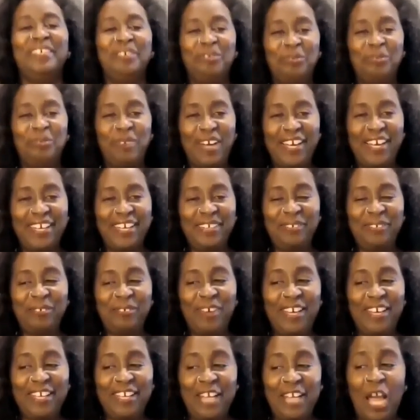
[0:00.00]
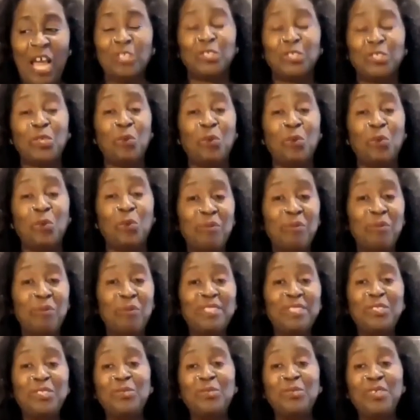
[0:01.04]
Right, right. So, what
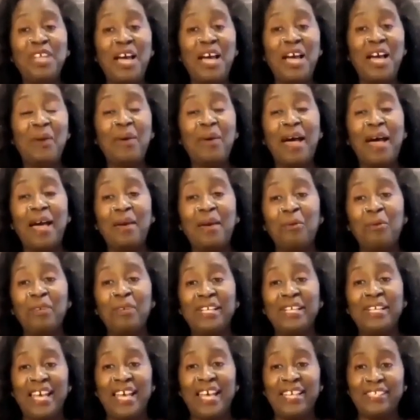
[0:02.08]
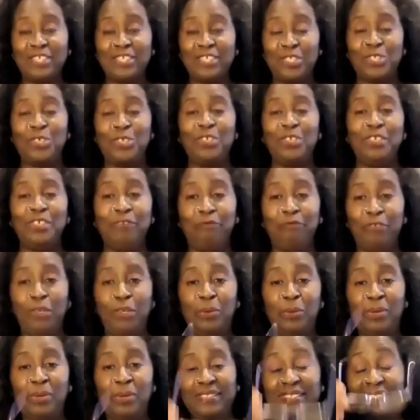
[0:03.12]
we'll do now, I would like to show the
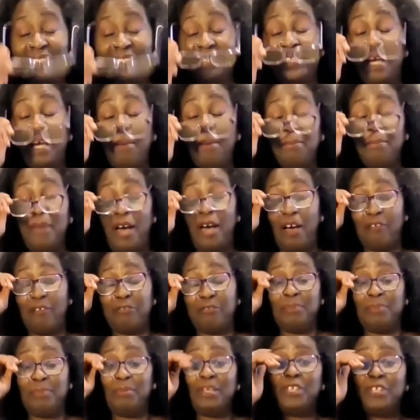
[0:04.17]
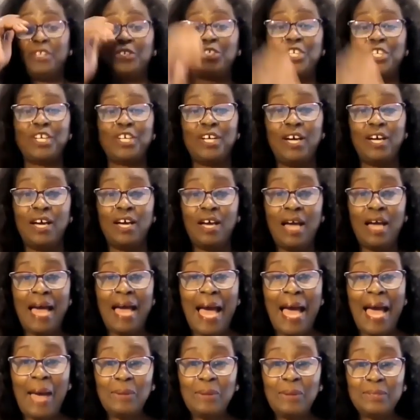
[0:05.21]
viewers some of the miniature
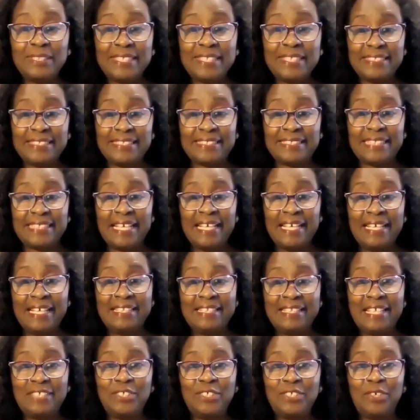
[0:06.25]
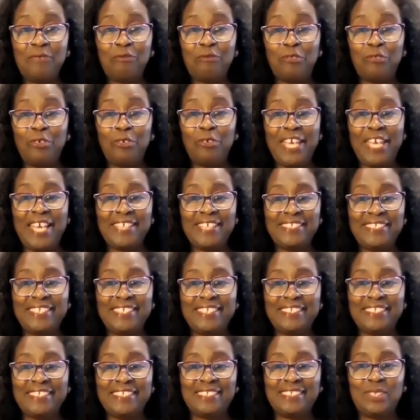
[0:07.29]
houses that you've
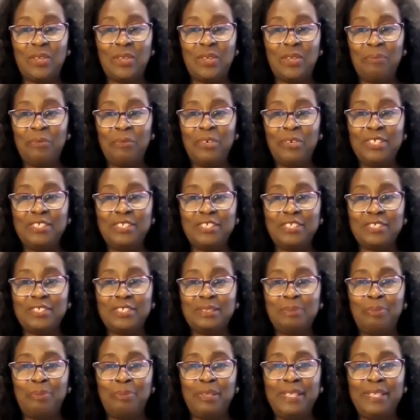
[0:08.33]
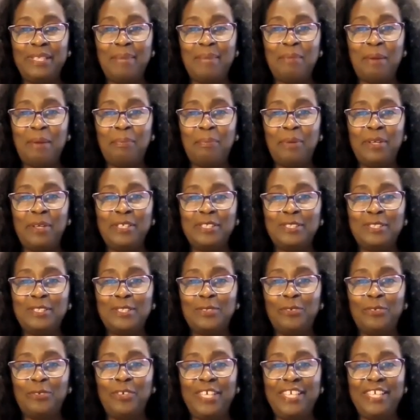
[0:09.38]
created. So, I'm going to just pull them up on the
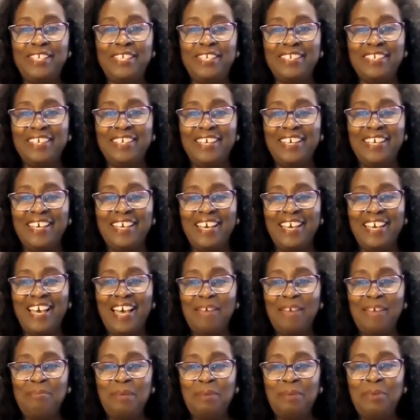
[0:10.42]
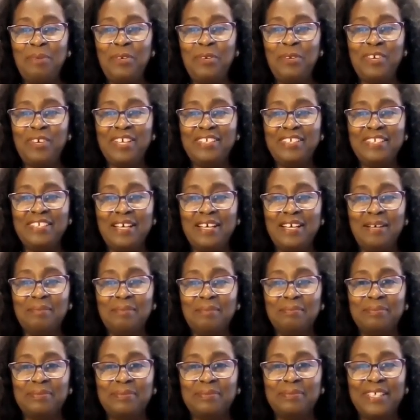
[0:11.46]
screen and maybe you can
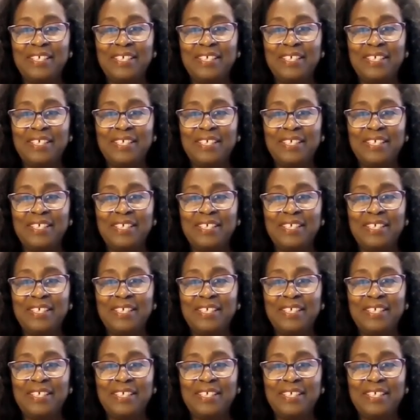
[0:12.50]
um,